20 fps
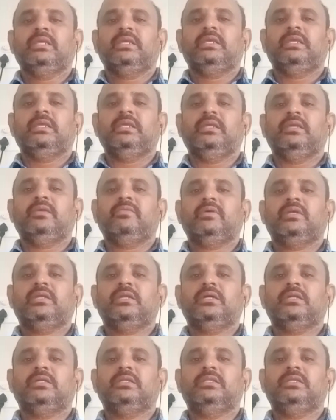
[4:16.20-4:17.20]
Even
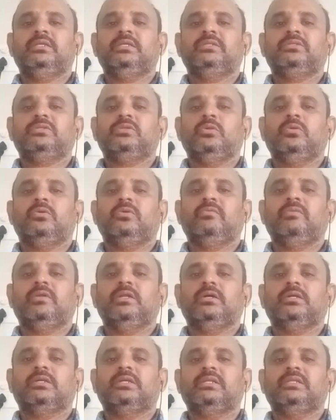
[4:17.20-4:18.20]
at these low
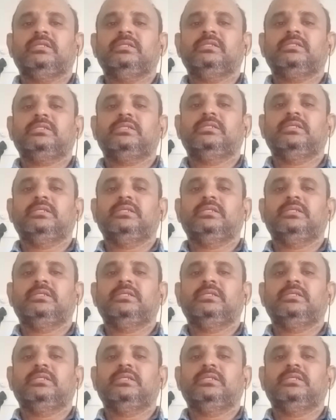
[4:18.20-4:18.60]
velocities,